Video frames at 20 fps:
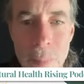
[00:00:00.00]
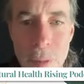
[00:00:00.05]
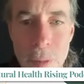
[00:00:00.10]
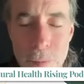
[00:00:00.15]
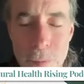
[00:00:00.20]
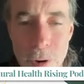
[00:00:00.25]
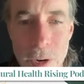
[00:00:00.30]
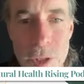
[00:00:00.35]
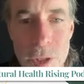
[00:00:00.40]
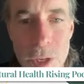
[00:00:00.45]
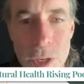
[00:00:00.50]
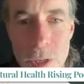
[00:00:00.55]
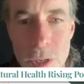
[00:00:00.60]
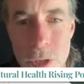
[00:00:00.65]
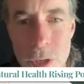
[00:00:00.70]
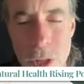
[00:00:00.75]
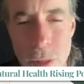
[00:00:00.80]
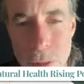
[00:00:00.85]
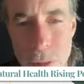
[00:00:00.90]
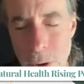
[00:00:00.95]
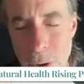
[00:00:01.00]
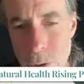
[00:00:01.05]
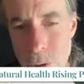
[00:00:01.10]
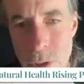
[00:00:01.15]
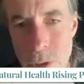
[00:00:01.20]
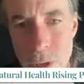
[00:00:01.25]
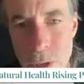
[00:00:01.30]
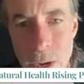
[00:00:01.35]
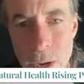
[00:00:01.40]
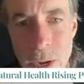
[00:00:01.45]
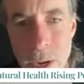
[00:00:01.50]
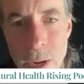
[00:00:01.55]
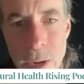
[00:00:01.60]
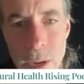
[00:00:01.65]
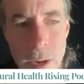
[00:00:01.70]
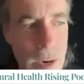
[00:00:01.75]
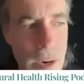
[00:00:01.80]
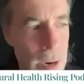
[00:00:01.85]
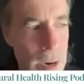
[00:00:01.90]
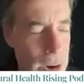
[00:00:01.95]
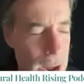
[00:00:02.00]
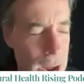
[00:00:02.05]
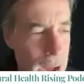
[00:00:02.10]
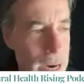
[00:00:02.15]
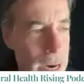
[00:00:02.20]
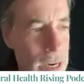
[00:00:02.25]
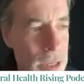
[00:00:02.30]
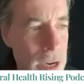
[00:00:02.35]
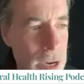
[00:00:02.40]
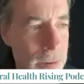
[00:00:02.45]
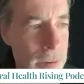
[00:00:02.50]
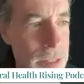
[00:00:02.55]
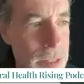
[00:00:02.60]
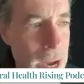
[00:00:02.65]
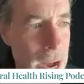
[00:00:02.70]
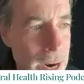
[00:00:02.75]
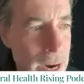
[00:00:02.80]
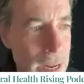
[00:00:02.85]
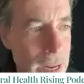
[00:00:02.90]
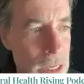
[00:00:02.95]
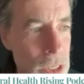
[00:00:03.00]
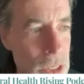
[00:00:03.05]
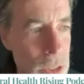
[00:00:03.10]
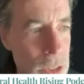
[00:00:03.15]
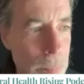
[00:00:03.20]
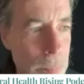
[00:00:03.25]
versus those non-dissolved solids